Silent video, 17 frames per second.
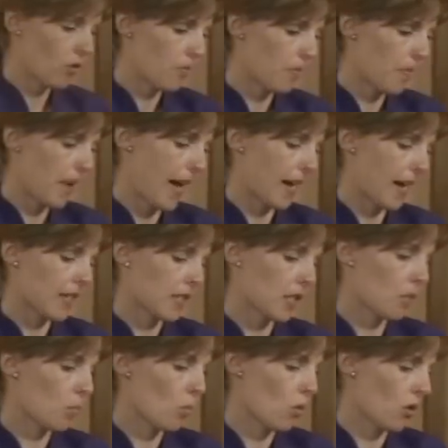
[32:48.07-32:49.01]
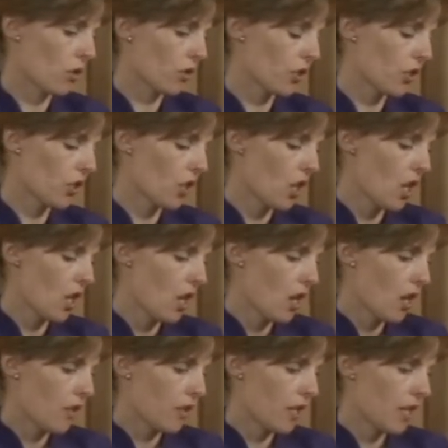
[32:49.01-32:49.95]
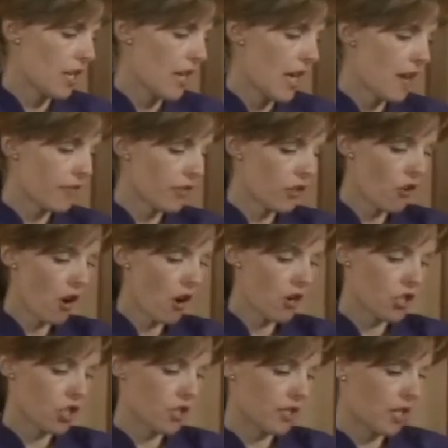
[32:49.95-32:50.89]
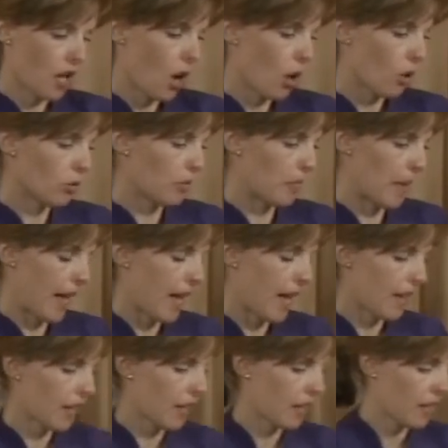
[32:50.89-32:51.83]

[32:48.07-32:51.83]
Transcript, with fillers: the back somewhat. The effleurage is the whole back.